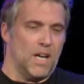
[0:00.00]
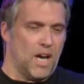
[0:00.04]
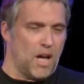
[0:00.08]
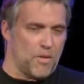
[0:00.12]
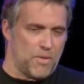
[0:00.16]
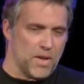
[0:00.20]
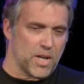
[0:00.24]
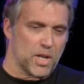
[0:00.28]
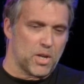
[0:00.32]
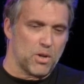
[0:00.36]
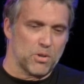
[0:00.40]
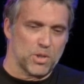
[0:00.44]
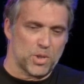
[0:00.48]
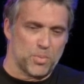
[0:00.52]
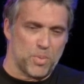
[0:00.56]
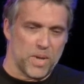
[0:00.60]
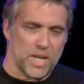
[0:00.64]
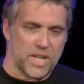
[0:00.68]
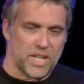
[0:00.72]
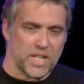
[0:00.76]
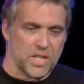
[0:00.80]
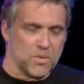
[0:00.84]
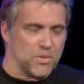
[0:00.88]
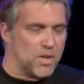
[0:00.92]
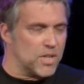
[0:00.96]
I think God's
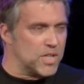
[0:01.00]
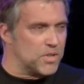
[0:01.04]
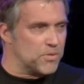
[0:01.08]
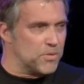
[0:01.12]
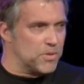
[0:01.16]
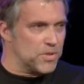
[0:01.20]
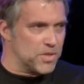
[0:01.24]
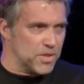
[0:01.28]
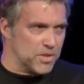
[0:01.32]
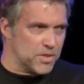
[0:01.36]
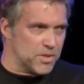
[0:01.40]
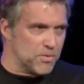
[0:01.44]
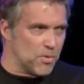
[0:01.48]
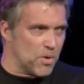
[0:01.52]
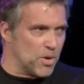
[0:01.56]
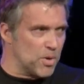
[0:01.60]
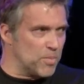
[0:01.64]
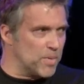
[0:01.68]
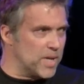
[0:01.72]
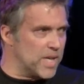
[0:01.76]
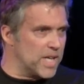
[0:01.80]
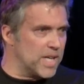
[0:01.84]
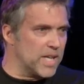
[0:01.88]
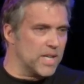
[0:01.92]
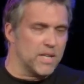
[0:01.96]
speaking to us through
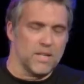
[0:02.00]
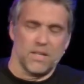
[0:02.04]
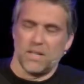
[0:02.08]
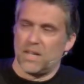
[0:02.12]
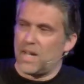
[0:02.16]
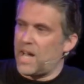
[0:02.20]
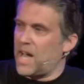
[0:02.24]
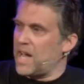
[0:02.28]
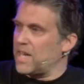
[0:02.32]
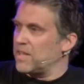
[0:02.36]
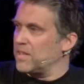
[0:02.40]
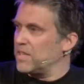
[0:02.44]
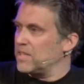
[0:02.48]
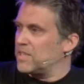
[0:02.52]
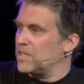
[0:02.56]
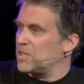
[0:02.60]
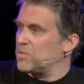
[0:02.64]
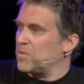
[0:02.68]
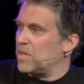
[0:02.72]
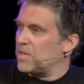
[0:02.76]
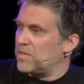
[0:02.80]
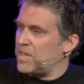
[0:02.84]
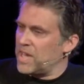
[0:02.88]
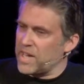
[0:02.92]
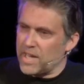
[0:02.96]
Deuteronomy, and this
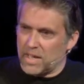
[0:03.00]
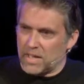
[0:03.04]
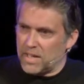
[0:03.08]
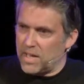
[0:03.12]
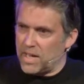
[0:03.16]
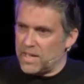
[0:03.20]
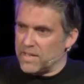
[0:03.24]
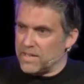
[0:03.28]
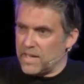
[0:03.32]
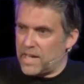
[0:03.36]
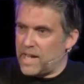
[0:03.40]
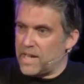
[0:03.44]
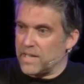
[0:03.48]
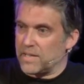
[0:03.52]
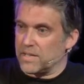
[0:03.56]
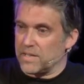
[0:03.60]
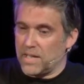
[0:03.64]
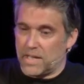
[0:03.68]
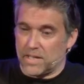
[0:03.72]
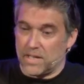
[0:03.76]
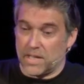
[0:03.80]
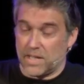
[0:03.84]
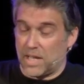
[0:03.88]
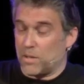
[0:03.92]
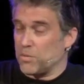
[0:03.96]
is what I think. And,
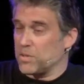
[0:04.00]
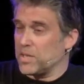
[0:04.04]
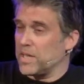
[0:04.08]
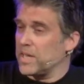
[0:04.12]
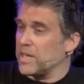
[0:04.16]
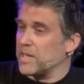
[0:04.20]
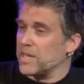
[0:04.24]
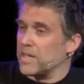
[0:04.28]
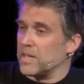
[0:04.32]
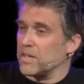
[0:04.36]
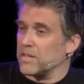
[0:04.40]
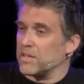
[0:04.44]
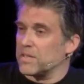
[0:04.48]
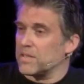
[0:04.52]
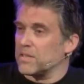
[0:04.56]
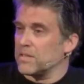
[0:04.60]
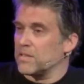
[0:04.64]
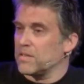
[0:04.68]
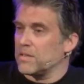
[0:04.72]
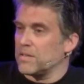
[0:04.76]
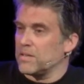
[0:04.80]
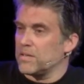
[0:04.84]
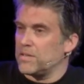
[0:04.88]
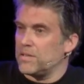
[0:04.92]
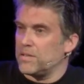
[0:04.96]
and then that was it. You know, it's
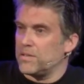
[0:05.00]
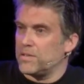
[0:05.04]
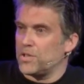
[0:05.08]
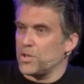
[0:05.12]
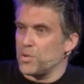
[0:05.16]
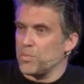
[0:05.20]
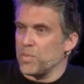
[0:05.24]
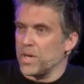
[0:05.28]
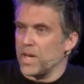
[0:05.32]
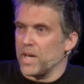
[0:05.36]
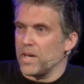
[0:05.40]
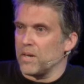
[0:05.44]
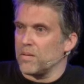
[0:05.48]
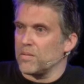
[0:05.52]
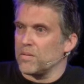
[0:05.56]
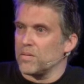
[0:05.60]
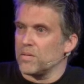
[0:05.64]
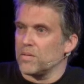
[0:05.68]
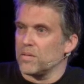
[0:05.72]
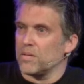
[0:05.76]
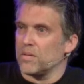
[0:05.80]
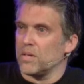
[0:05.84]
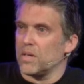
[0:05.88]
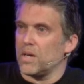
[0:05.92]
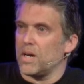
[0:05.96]
two minute
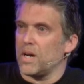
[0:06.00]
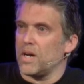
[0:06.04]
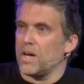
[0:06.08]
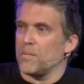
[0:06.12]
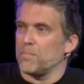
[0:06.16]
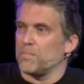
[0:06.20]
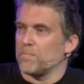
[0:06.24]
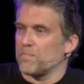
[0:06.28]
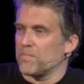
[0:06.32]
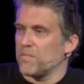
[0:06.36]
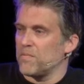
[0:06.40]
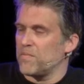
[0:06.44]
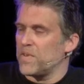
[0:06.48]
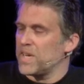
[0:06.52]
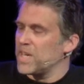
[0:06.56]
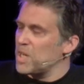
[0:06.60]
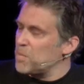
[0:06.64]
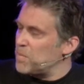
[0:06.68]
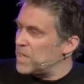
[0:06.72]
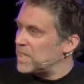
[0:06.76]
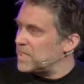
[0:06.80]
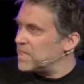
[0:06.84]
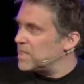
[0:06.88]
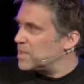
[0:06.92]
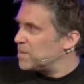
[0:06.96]
uh, um,
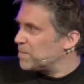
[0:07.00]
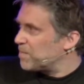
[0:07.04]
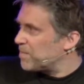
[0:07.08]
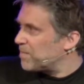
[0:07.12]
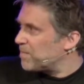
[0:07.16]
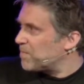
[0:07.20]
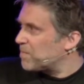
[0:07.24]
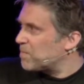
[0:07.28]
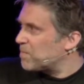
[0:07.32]
video message.